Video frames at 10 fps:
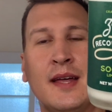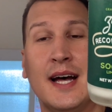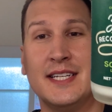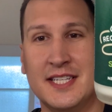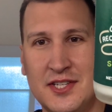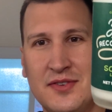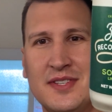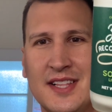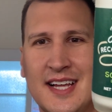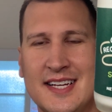I did use
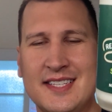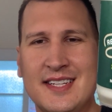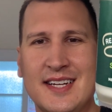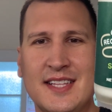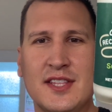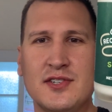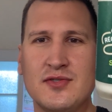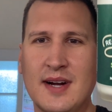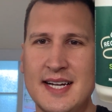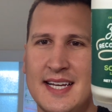it last night. The
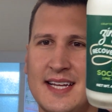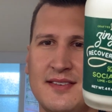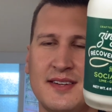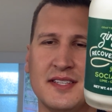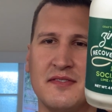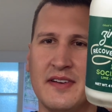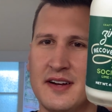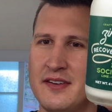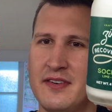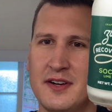dry down is
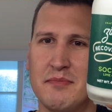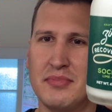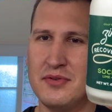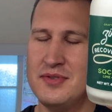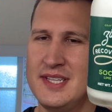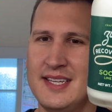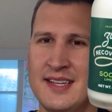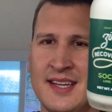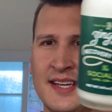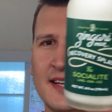very, very boozy
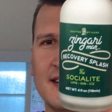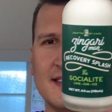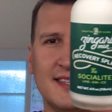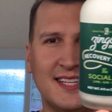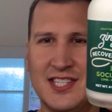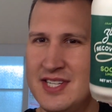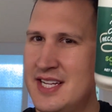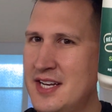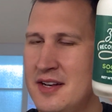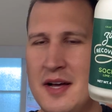because of the
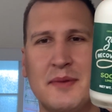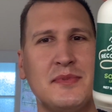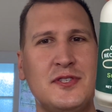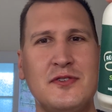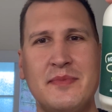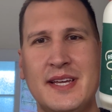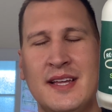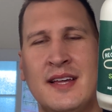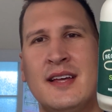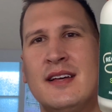gin, I'm assuming.
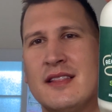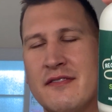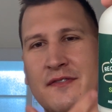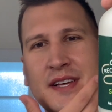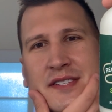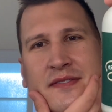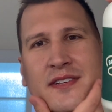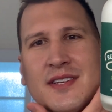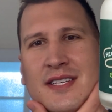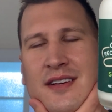The face
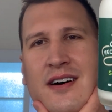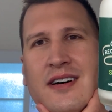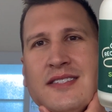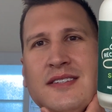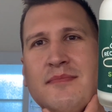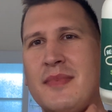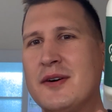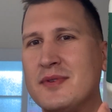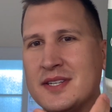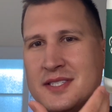feel is awesome. I
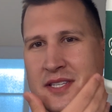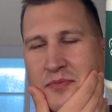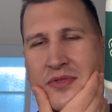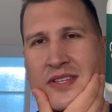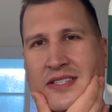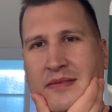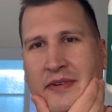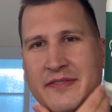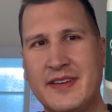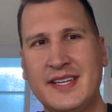went to sleep with this on
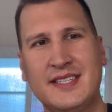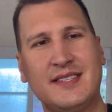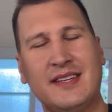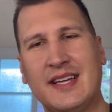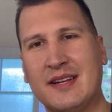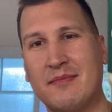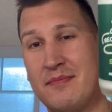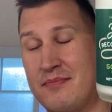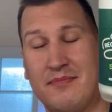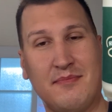my face and
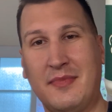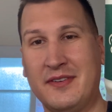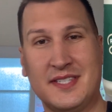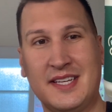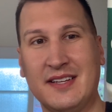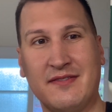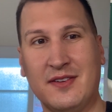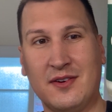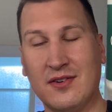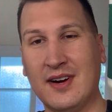my skin
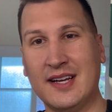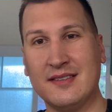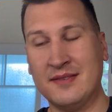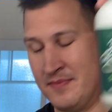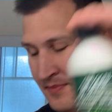felt great.